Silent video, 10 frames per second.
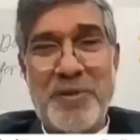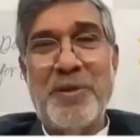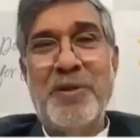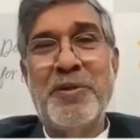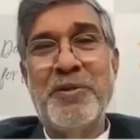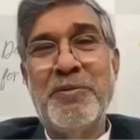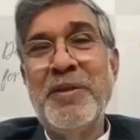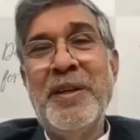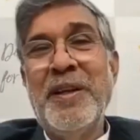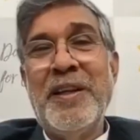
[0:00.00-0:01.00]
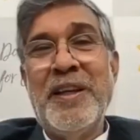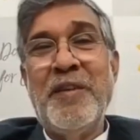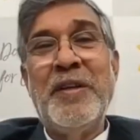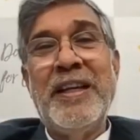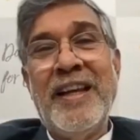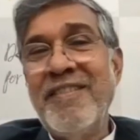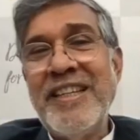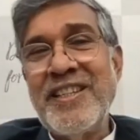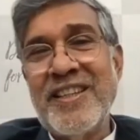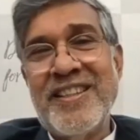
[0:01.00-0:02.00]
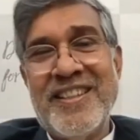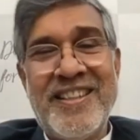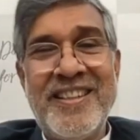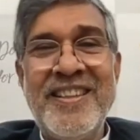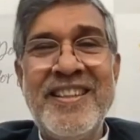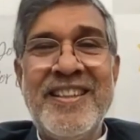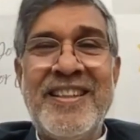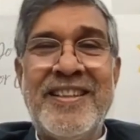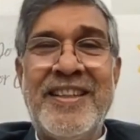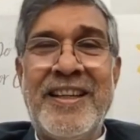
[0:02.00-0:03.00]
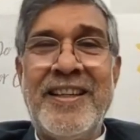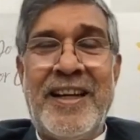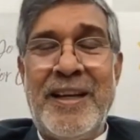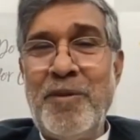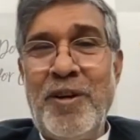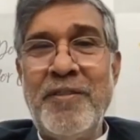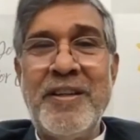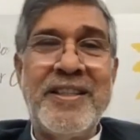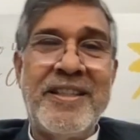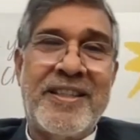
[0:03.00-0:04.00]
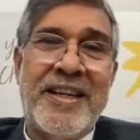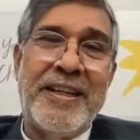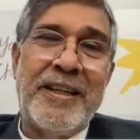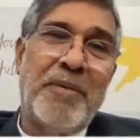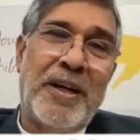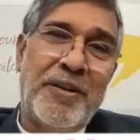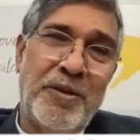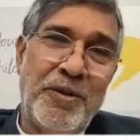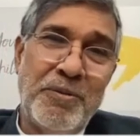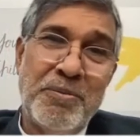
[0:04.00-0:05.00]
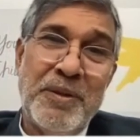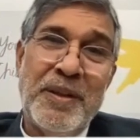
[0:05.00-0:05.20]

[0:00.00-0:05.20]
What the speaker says: So if we love each other, then I'm always standing by you.